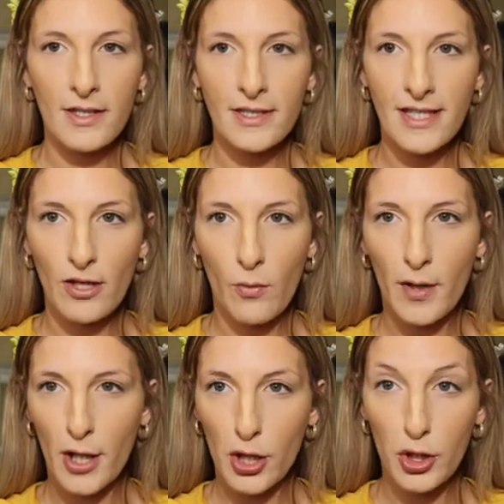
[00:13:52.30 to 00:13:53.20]
because I don't
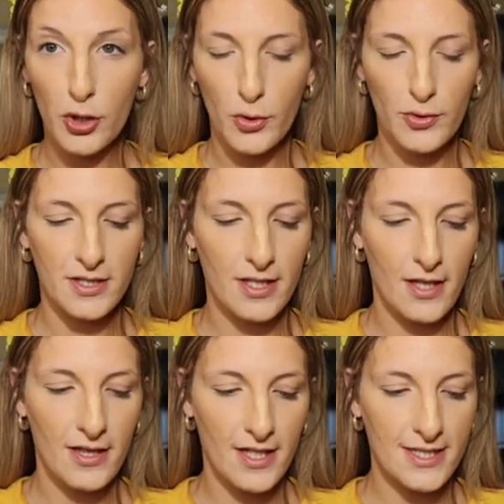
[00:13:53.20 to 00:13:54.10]
want to lose
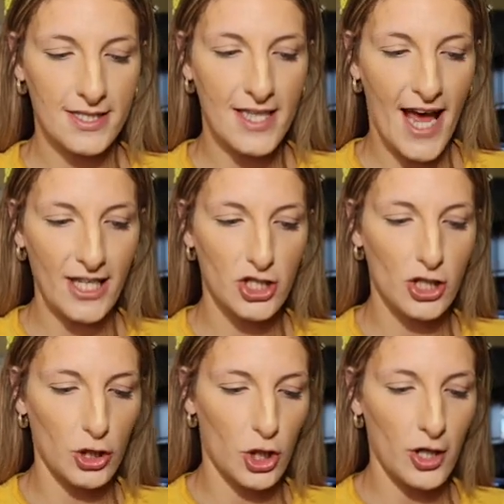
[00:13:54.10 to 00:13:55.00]
the snatched
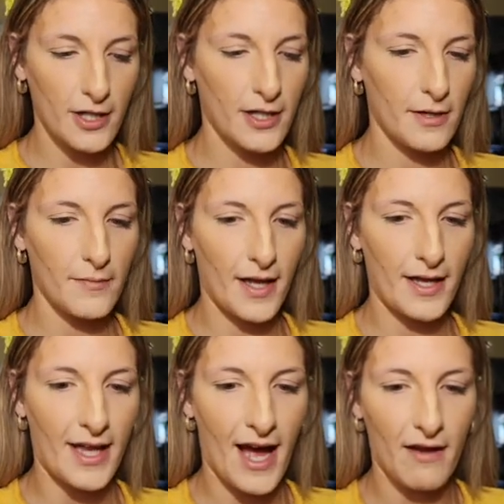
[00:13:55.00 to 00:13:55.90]
look
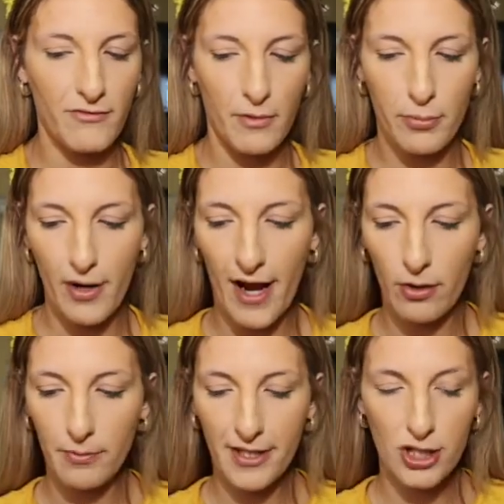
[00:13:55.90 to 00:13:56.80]
and have the
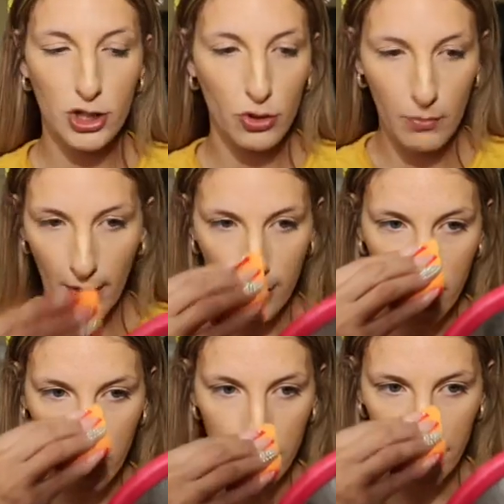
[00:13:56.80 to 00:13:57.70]
brown be too
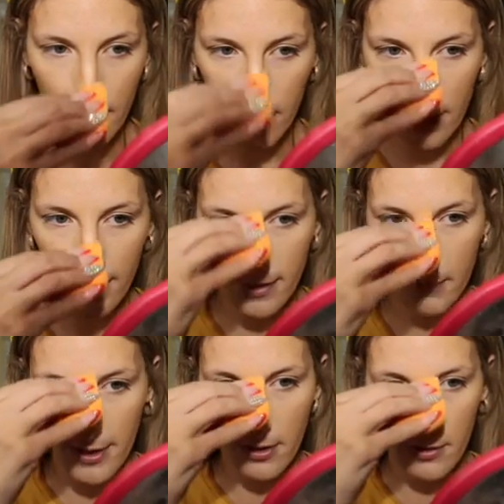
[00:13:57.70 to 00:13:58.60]
much in the
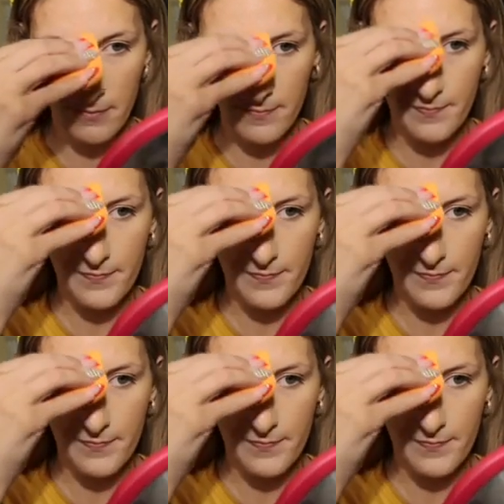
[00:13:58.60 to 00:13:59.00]
middle.